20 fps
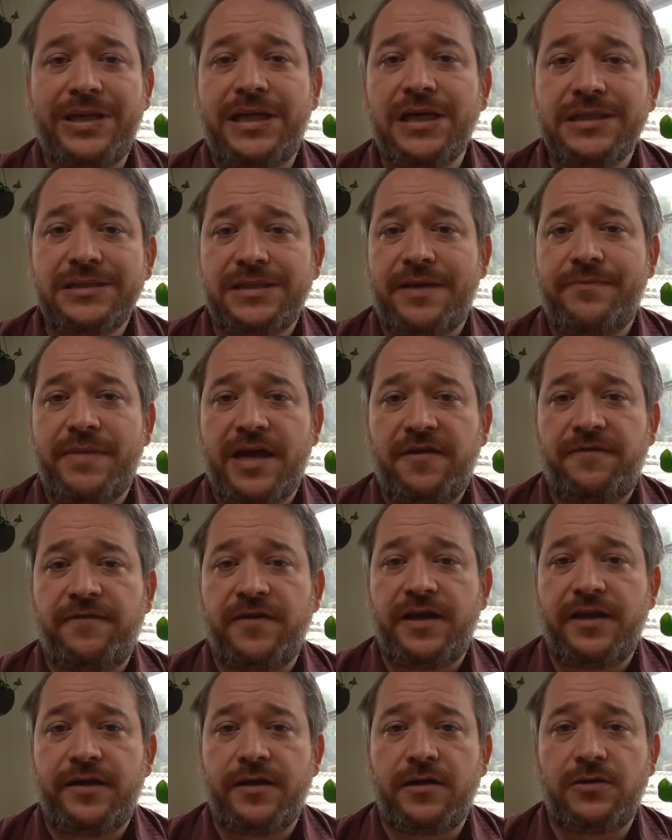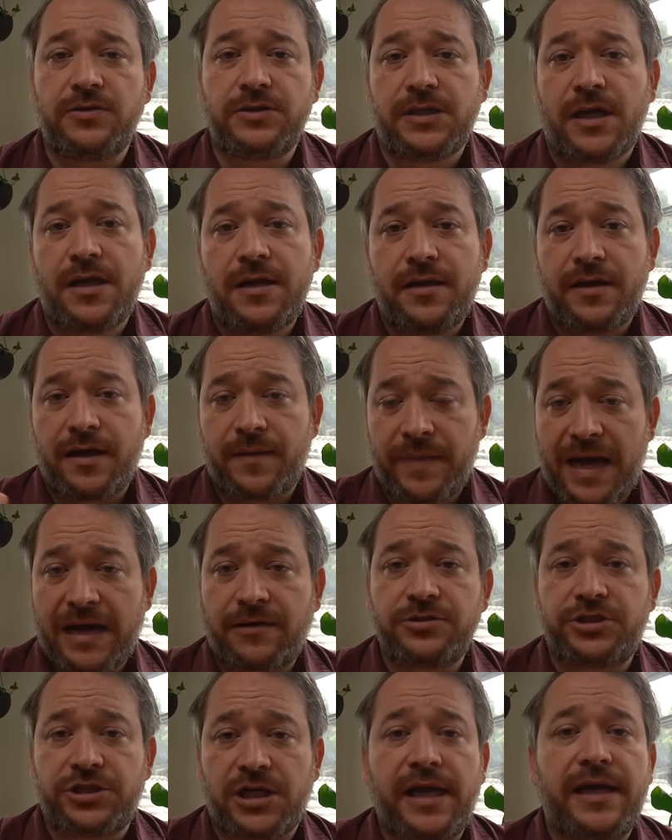Because I make videos
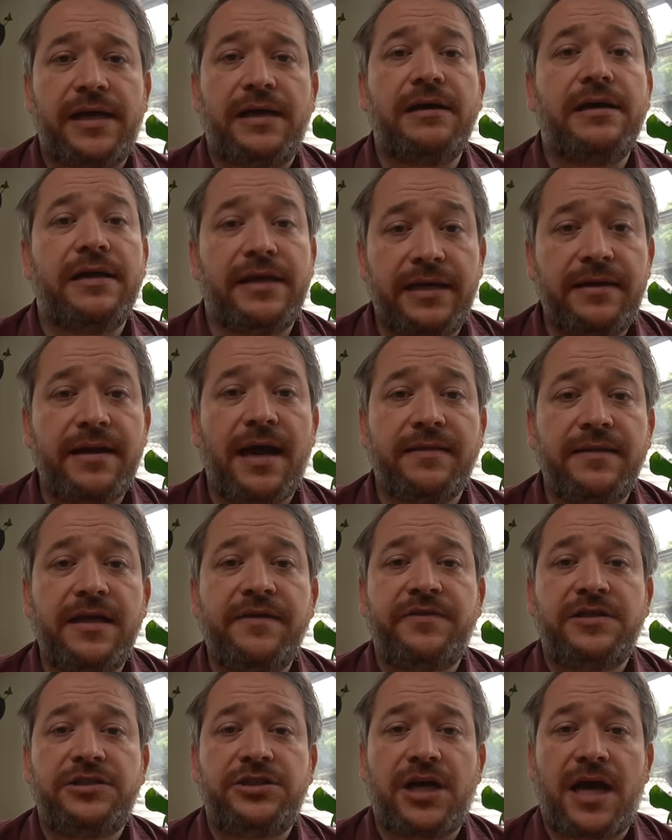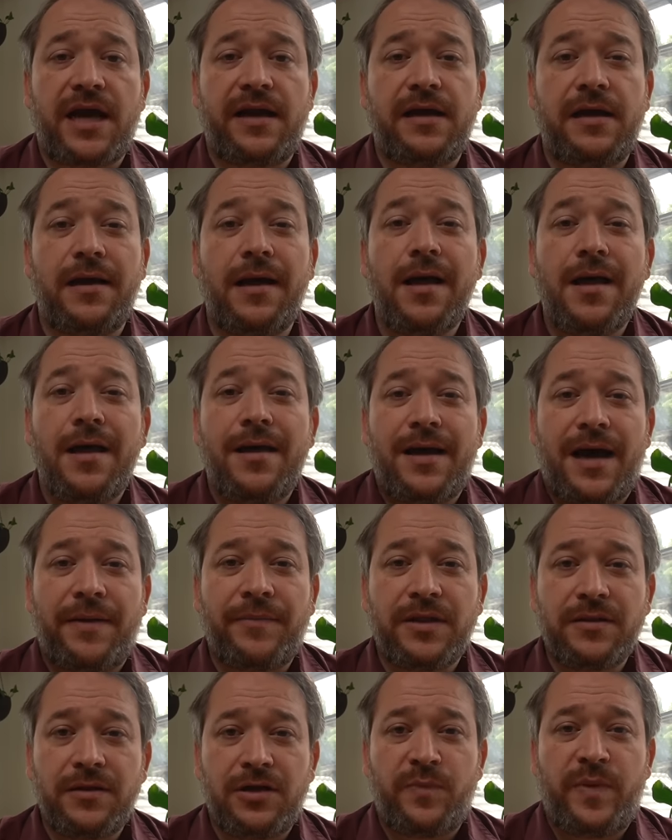about China and I live in China, I'm
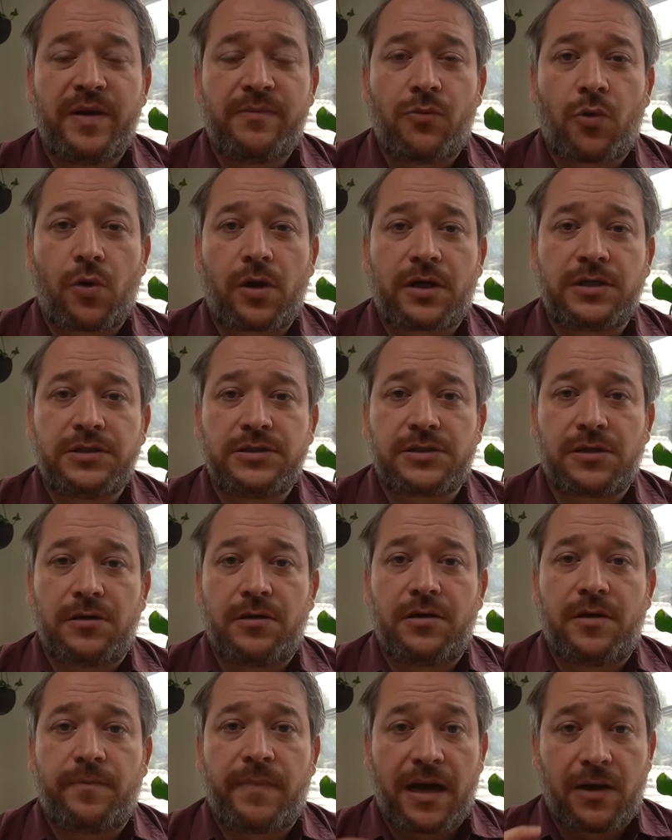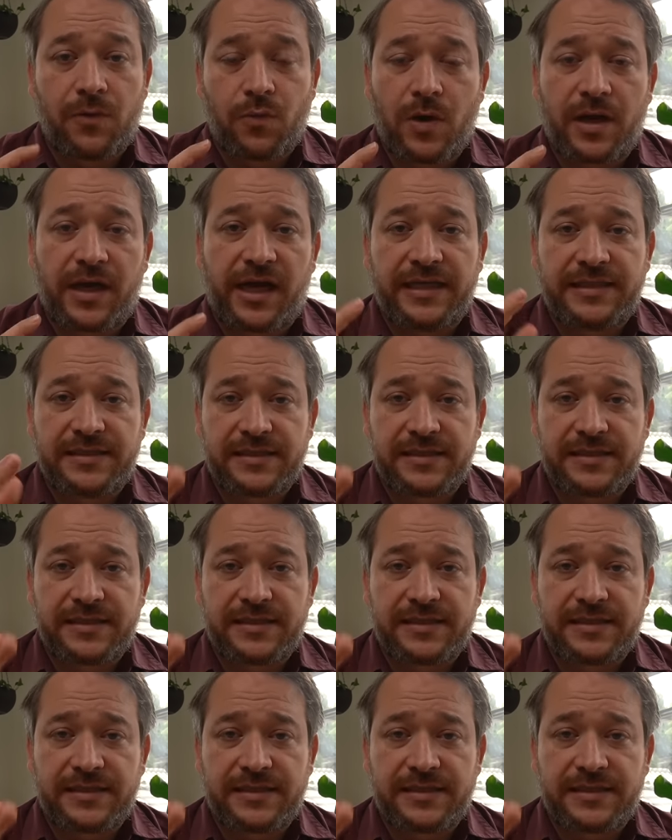a little bit more concerned about what I